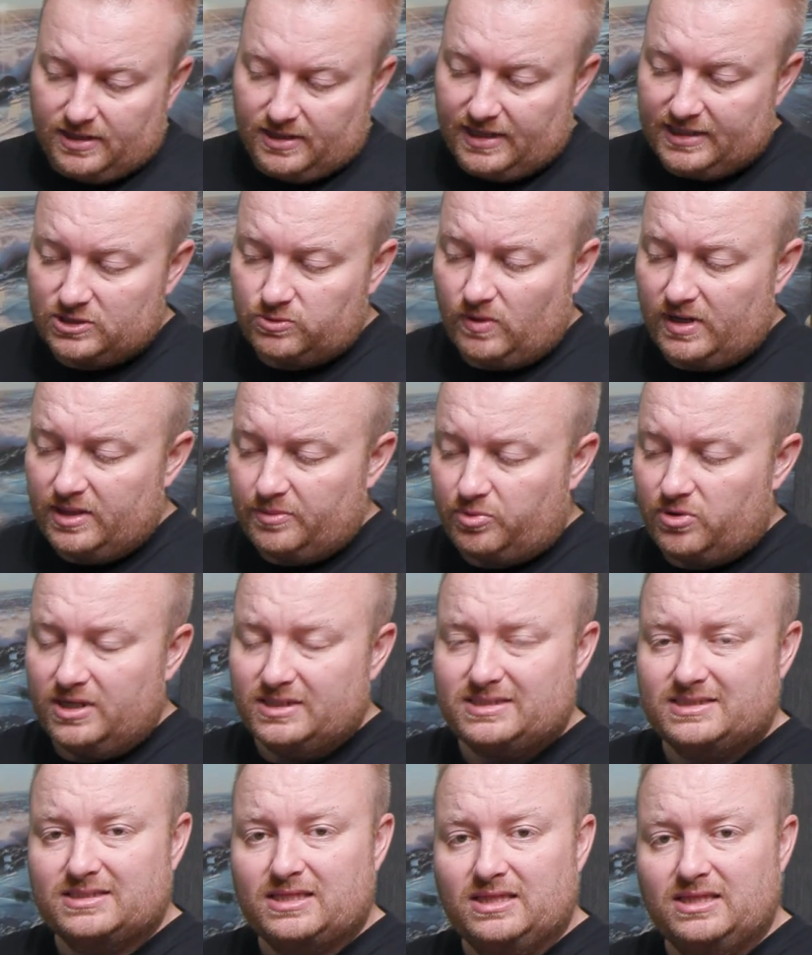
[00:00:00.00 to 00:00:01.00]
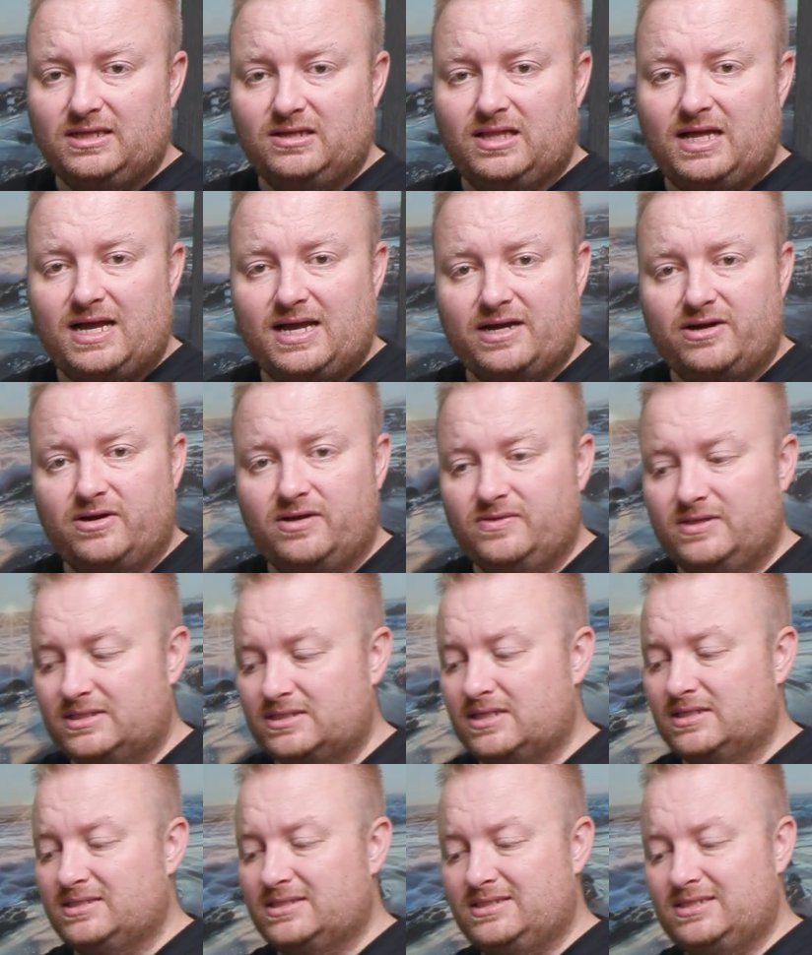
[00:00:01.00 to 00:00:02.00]
that's why the price is a little higher on this
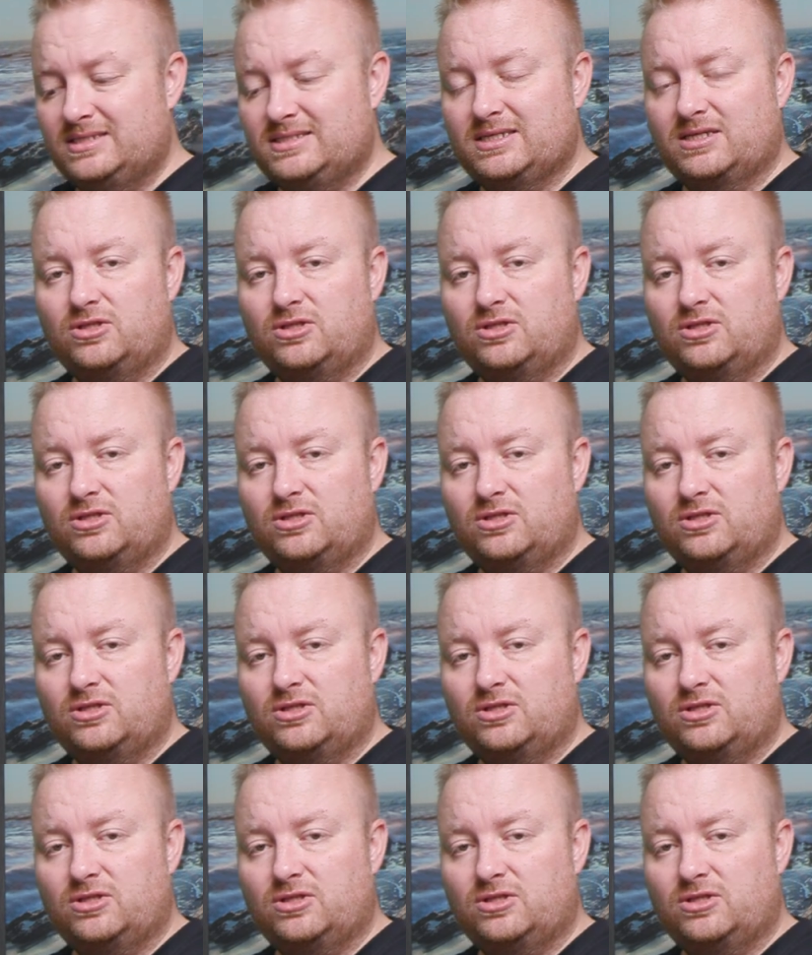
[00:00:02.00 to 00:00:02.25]
because it does